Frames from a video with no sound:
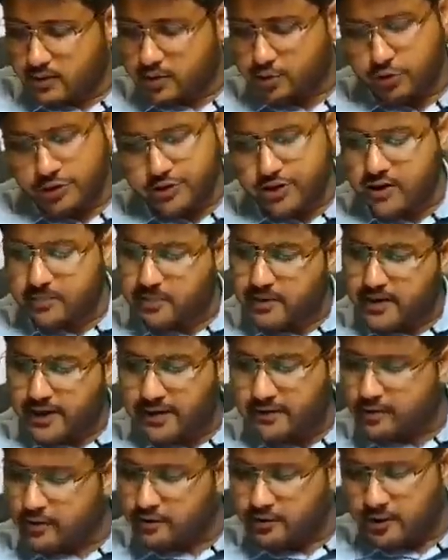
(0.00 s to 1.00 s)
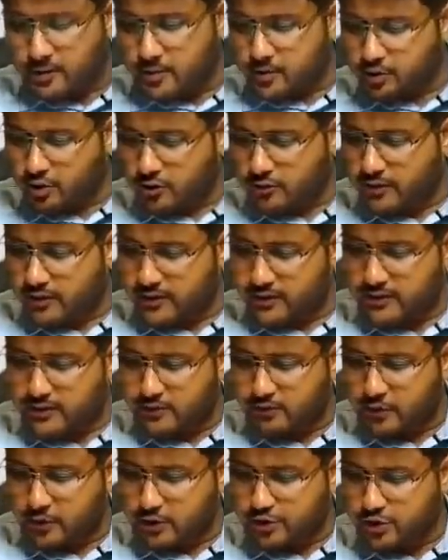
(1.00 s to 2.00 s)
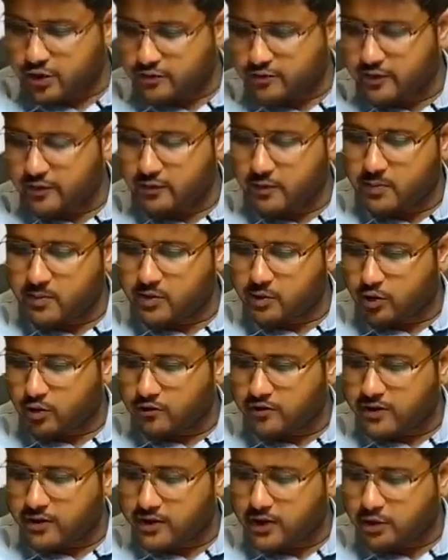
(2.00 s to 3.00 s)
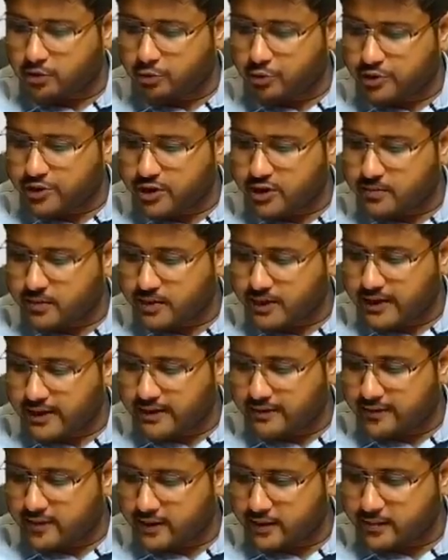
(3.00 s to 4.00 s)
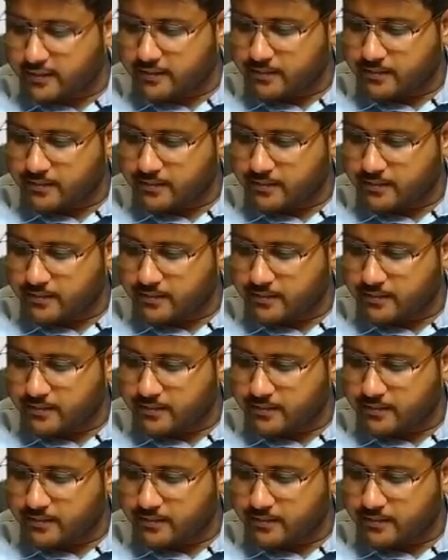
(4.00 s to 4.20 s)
Question number 9 we will be solving. For sure we will be solving. Now question number 11.